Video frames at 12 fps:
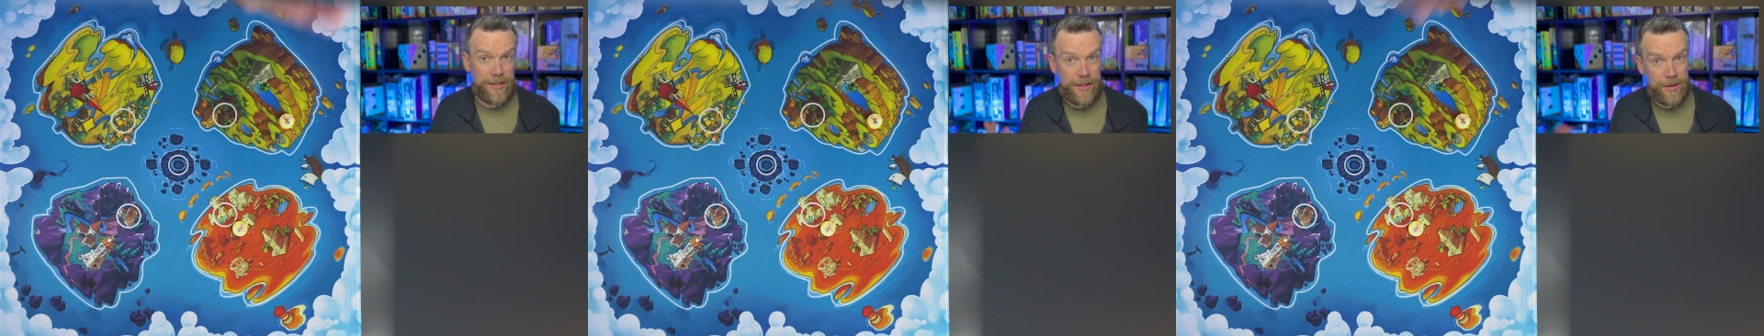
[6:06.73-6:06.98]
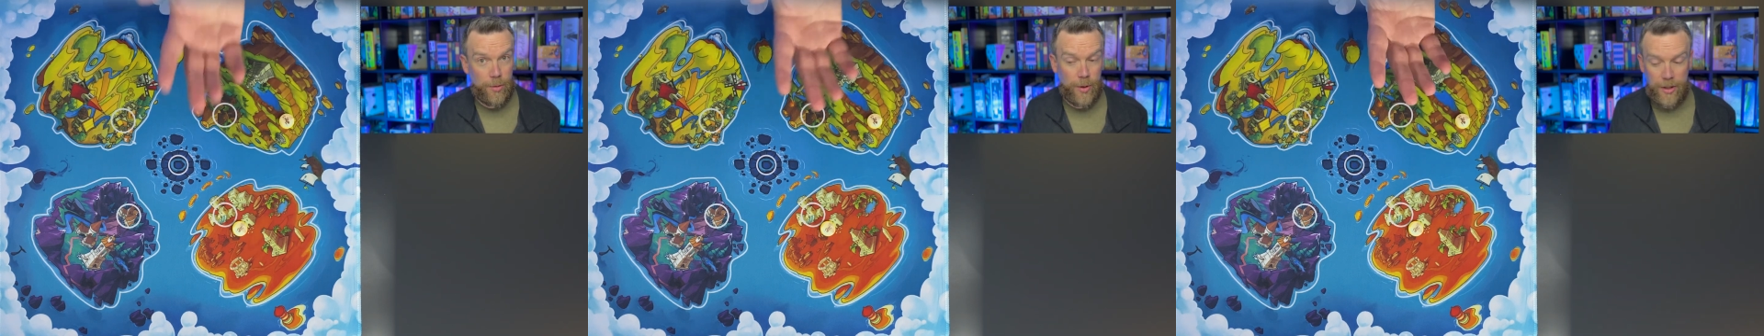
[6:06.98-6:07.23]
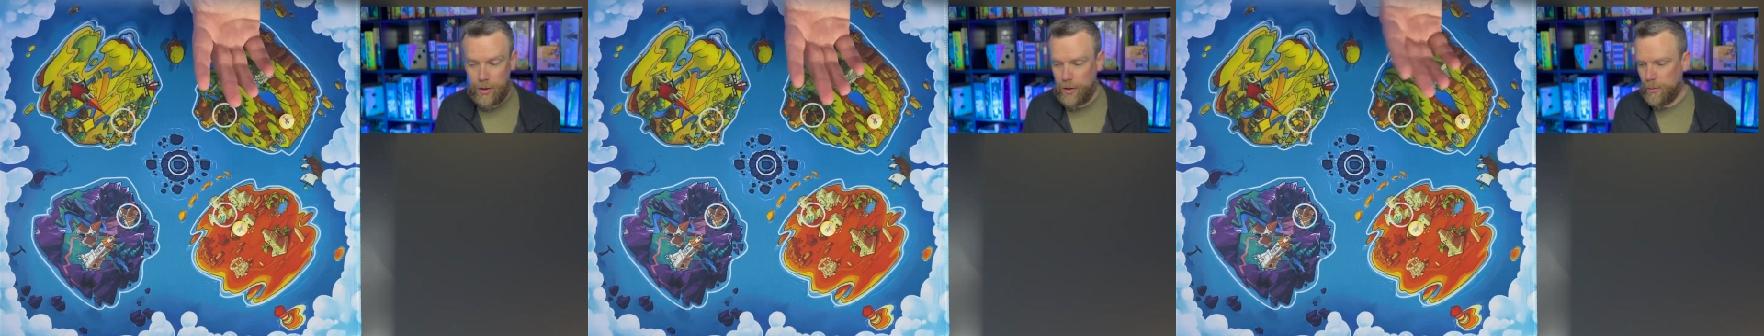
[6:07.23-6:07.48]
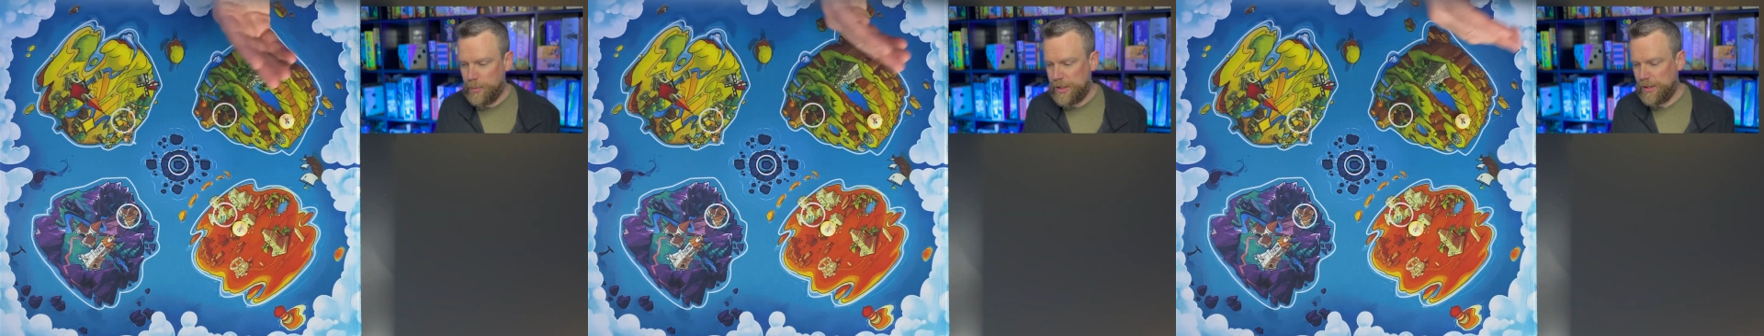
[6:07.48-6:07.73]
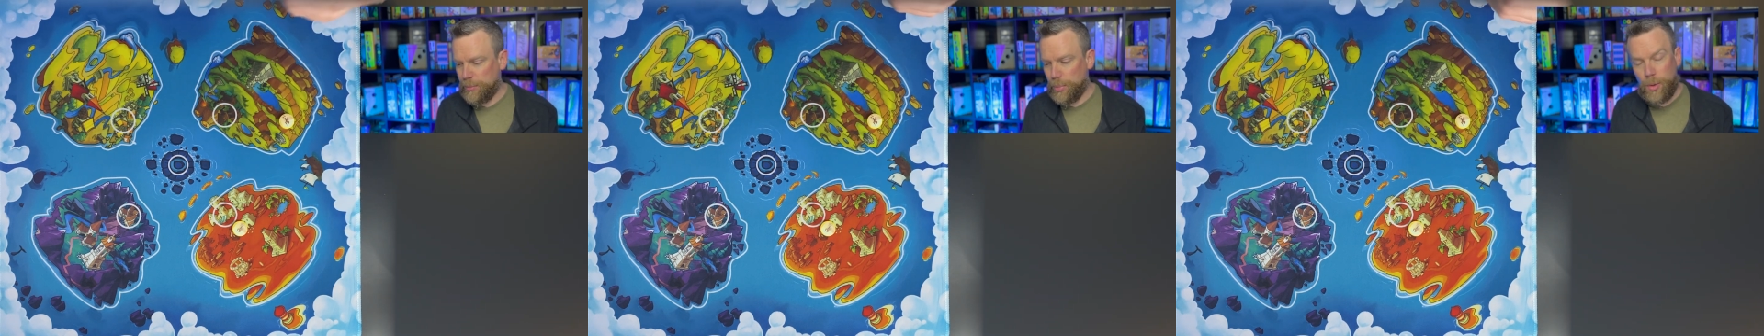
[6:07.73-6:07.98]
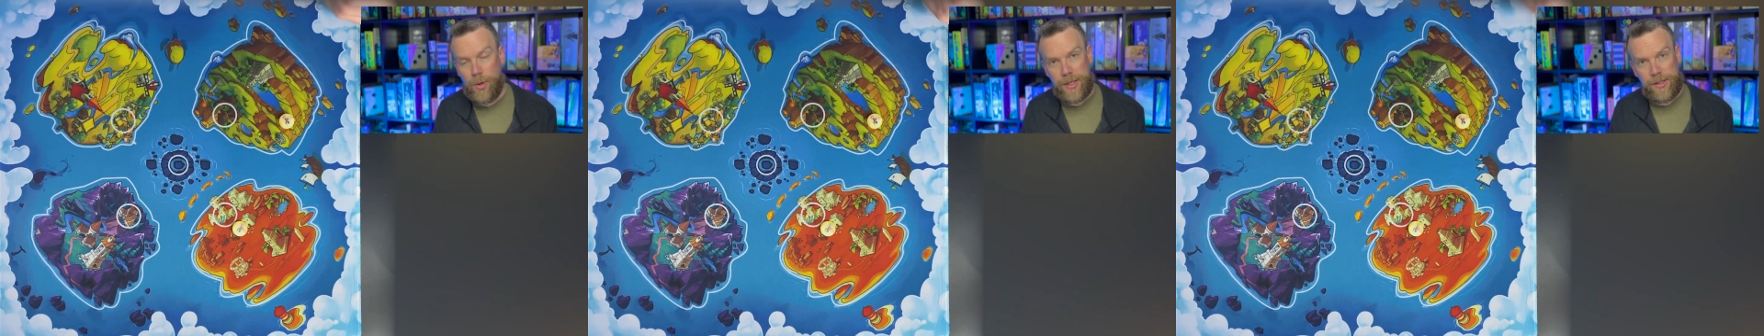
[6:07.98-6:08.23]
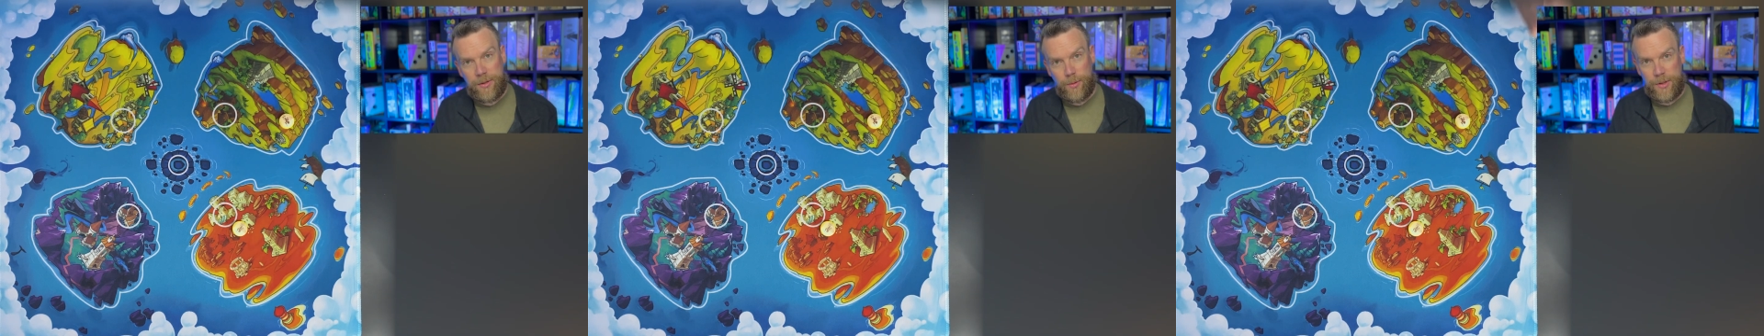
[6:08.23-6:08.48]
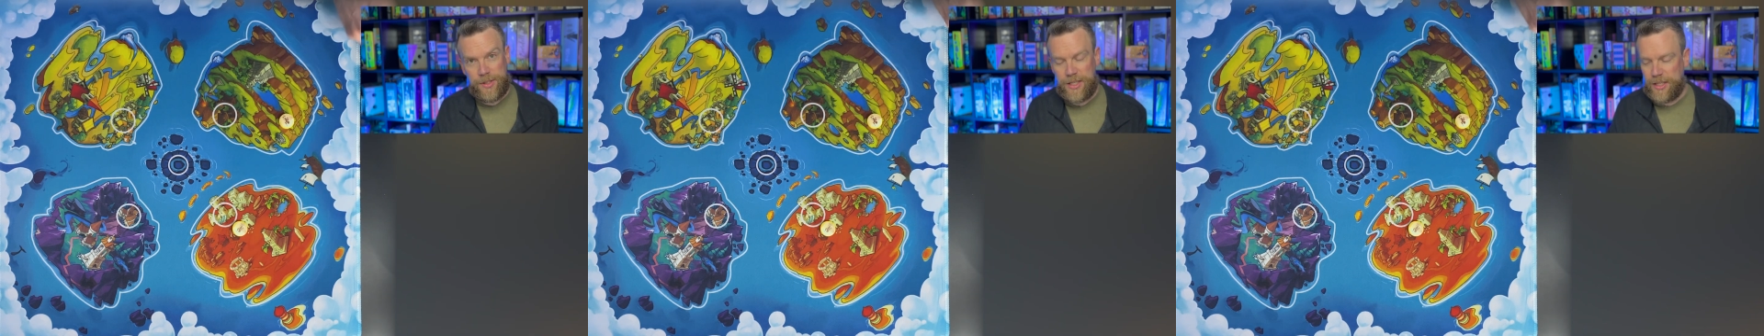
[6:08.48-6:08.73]
That's going to earn me some points
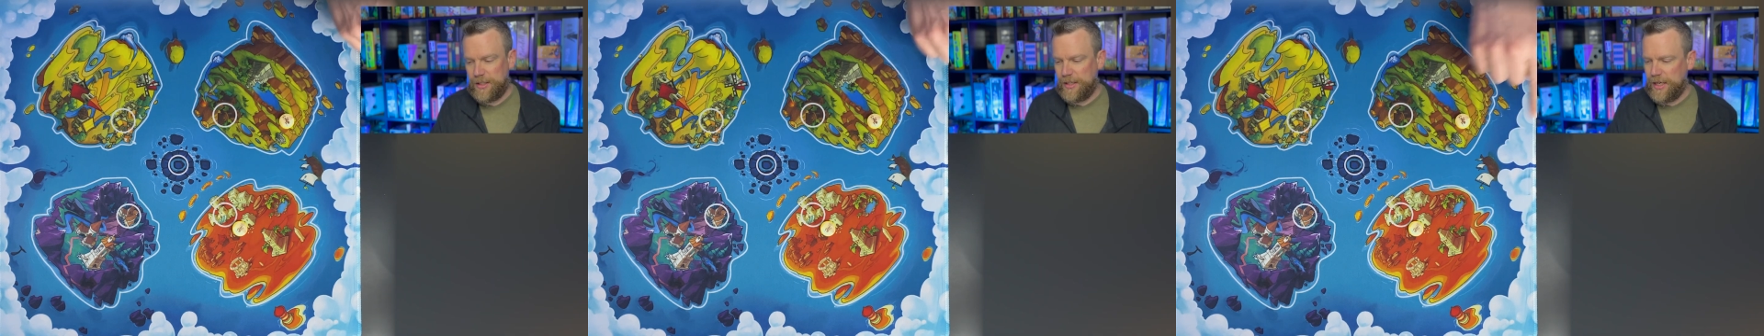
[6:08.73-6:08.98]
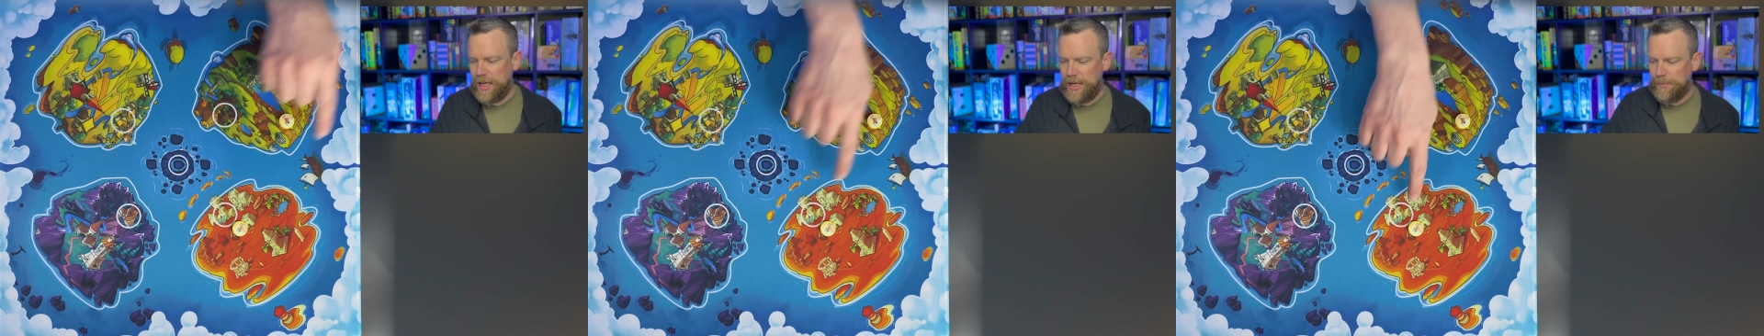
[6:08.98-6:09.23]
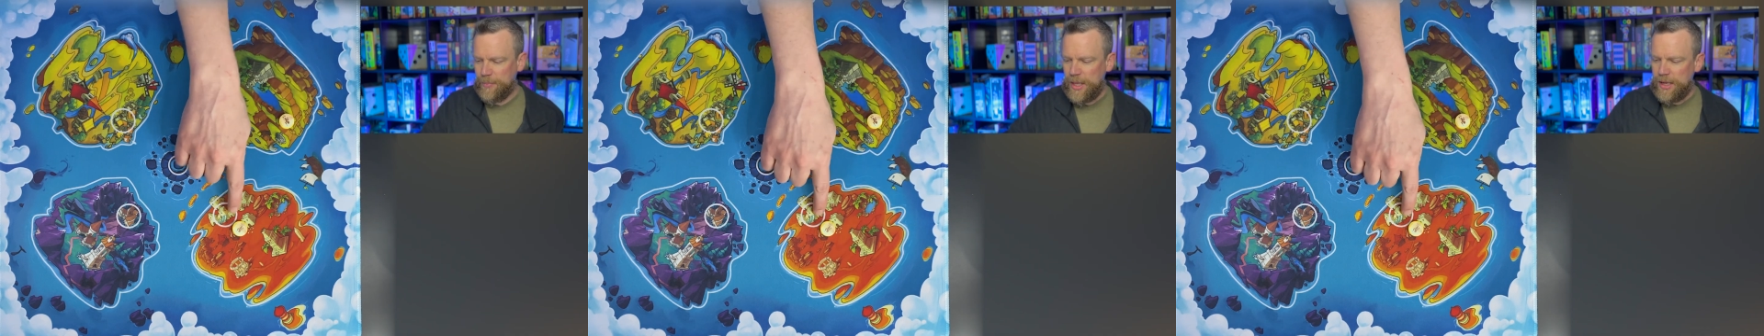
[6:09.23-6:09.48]
towards the end of the game.